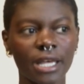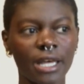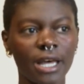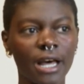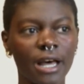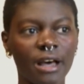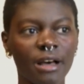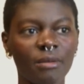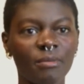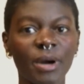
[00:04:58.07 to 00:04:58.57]

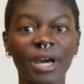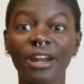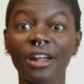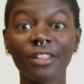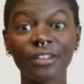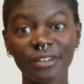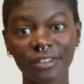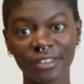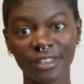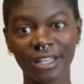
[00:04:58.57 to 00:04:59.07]

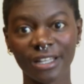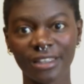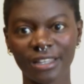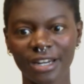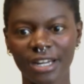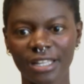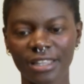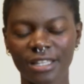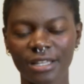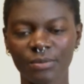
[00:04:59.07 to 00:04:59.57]
Another thing
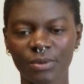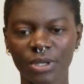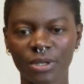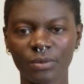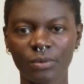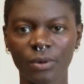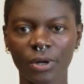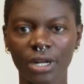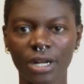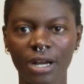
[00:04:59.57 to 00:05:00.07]
that I think we
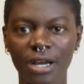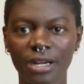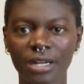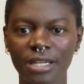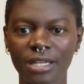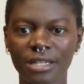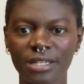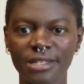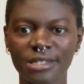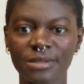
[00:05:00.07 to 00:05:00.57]
could work on
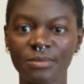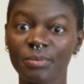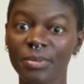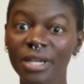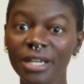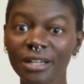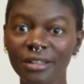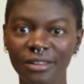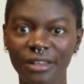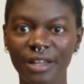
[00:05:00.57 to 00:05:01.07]
is
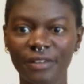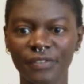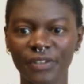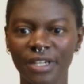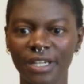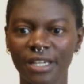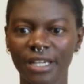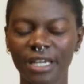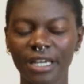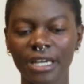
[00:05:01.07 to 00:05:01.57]
being
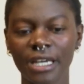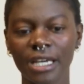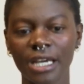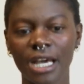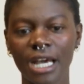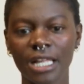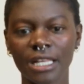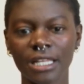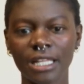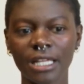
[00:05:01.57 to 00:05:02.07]
loving.
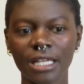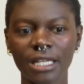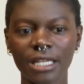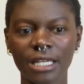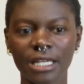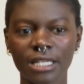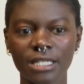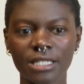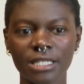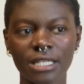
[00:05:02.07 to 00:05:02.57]
I think
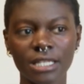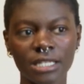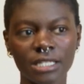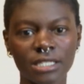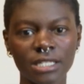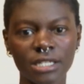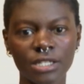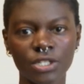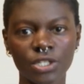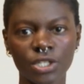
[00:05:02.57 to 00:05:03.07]
it's
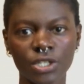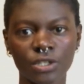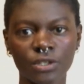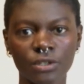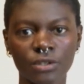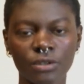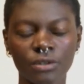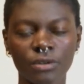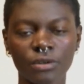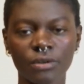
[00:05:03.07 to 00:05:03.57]
easy
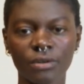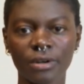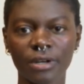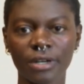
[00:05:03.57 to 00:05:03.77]
to,